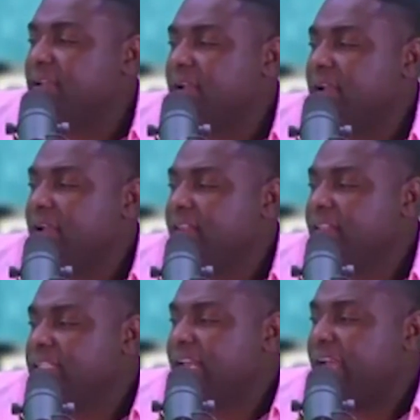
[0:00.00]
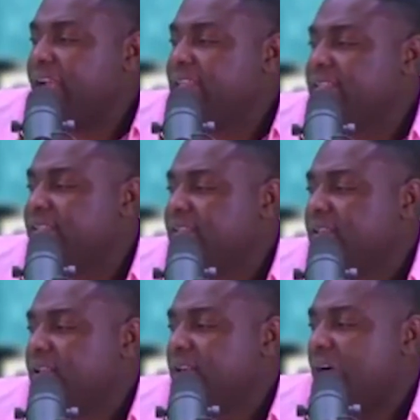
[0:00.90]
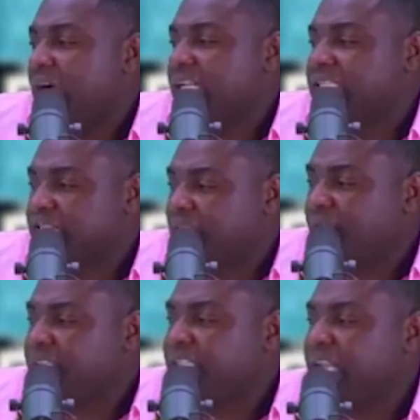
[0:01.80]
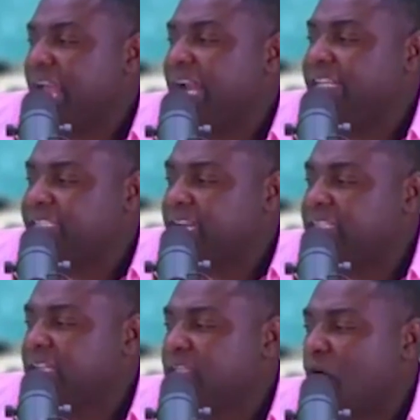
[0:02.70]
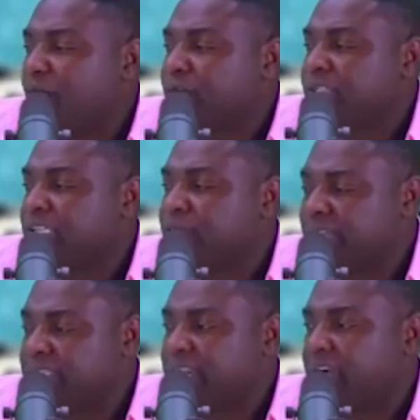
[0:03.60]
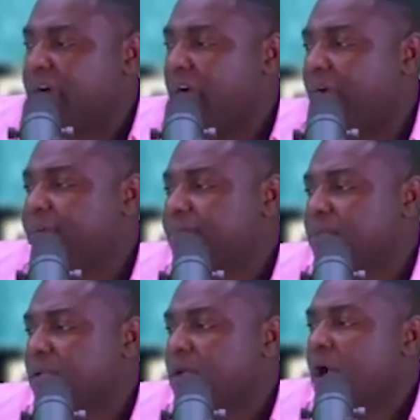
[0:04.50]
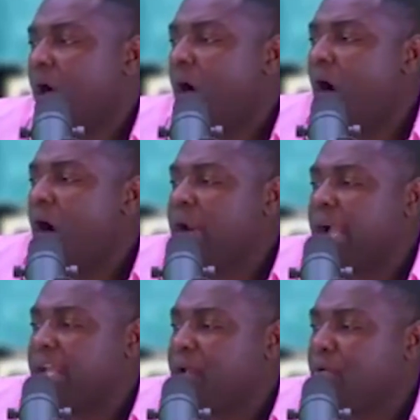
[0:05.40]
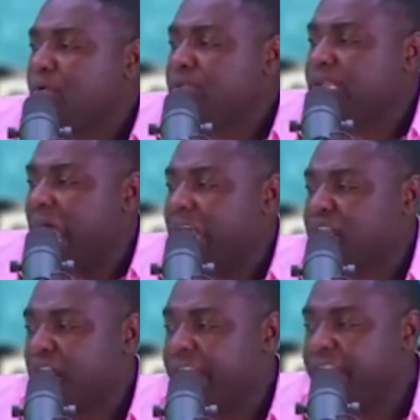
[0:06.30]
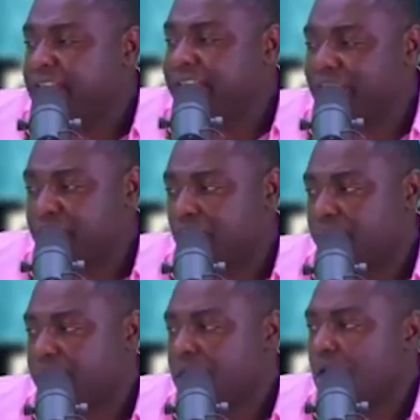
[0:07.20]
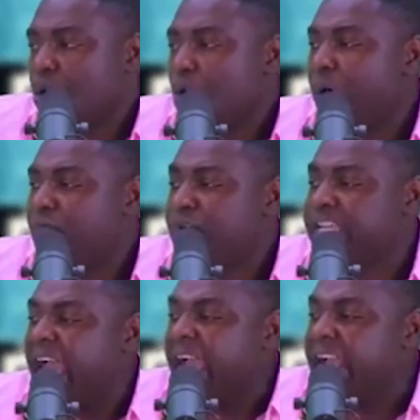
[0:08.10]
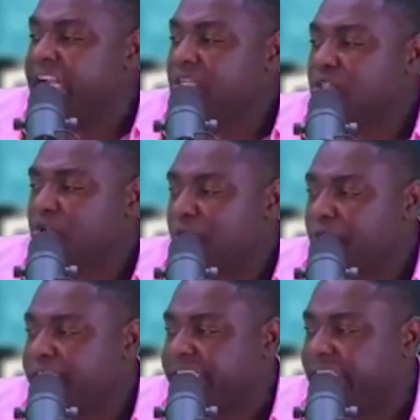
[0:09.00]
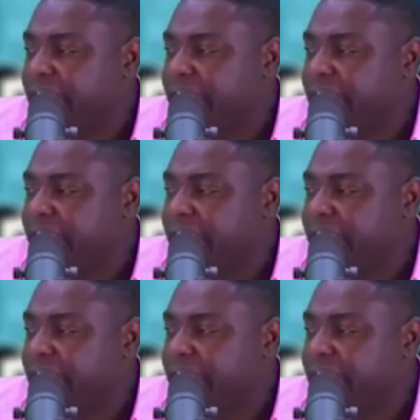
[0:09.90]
in this case are security and intelligence officers based in Accra. All the accused are Chinese nationals who have gained notoriety